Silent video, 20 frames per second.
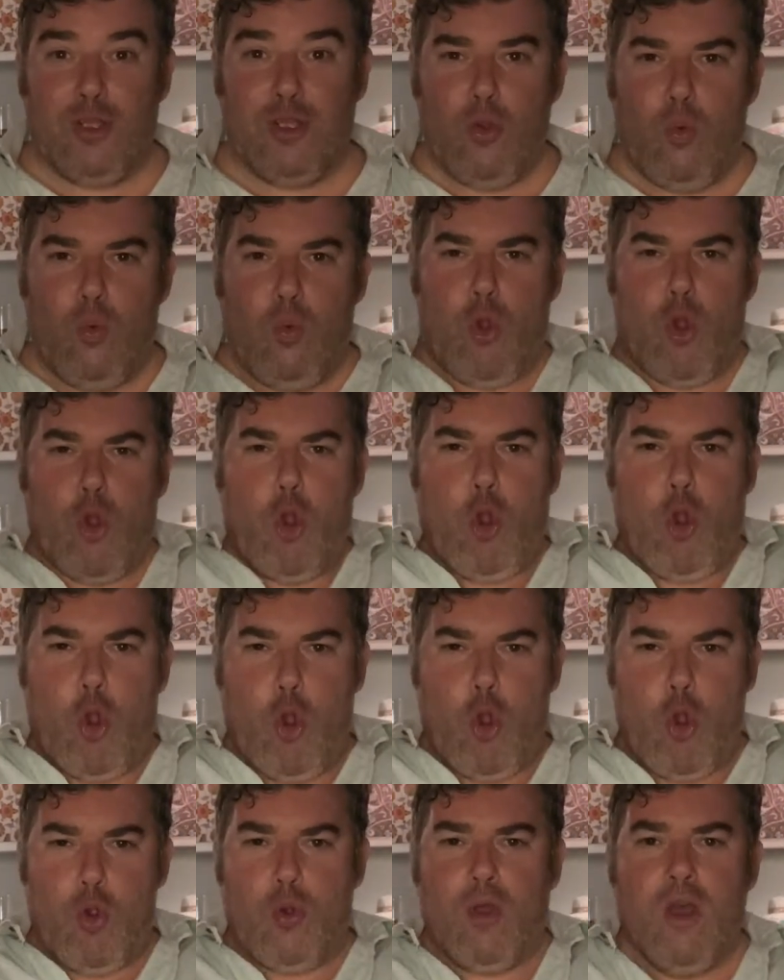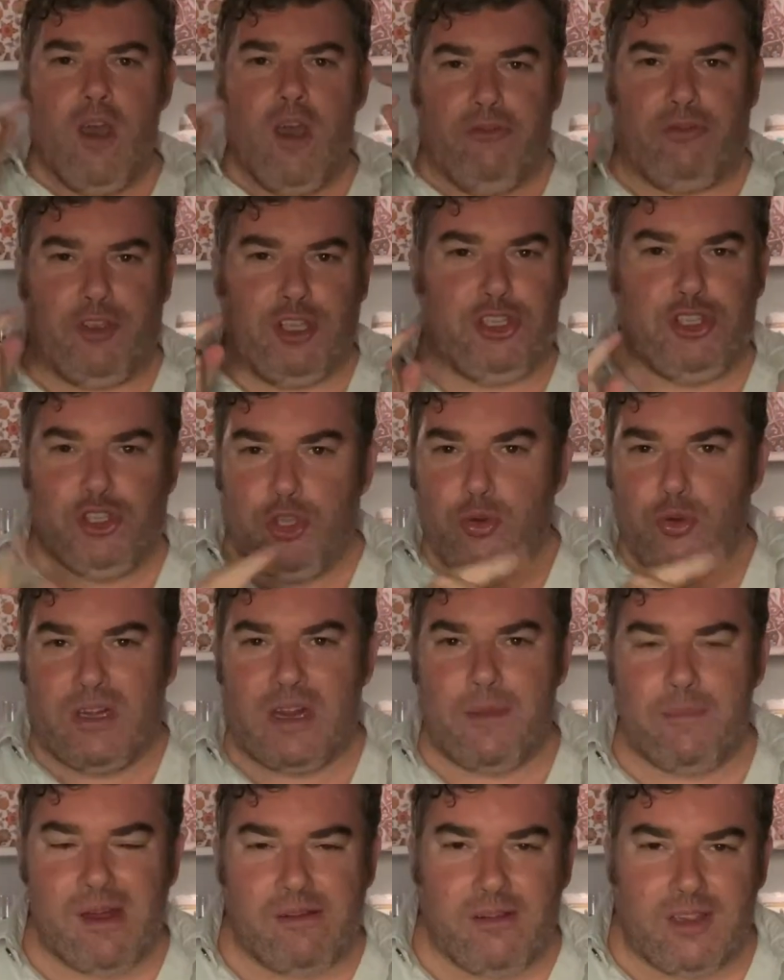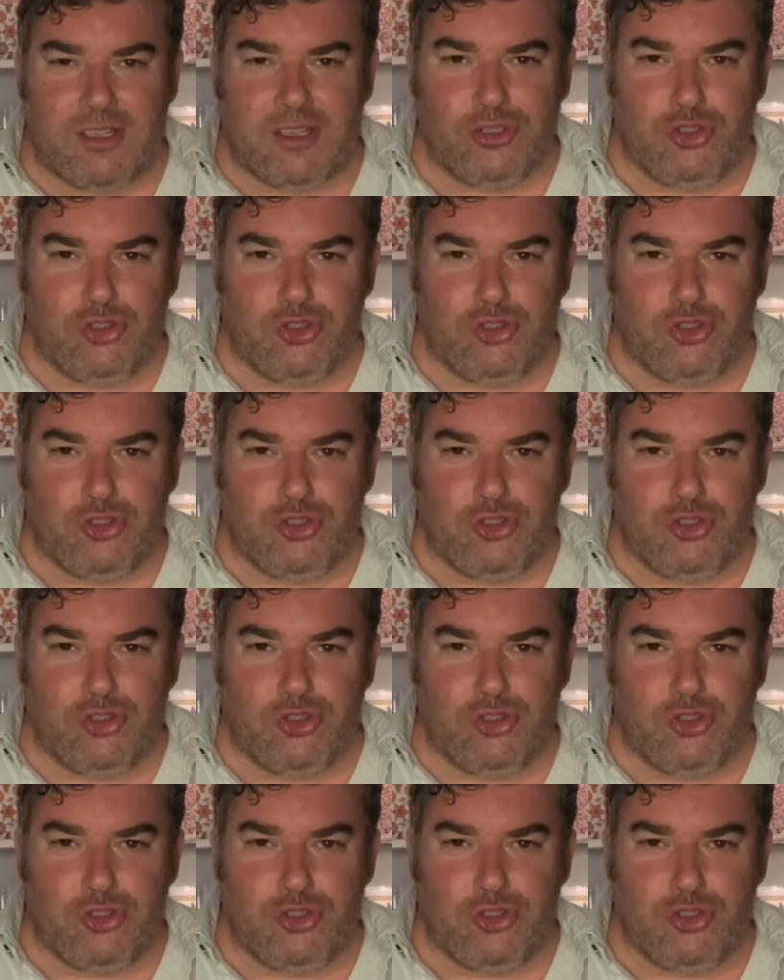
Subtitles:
Woohoo! For you in American